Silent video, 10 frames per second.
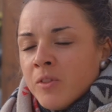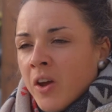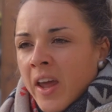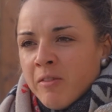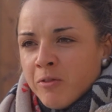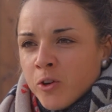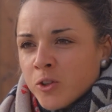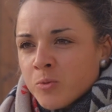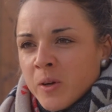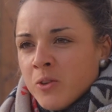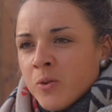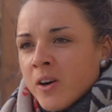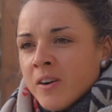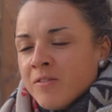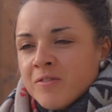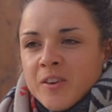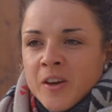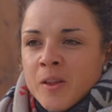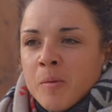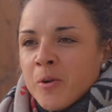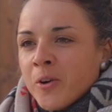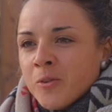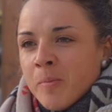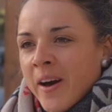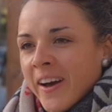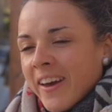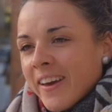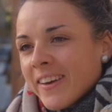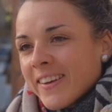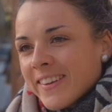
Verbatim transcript: the effort when you have a number on your back.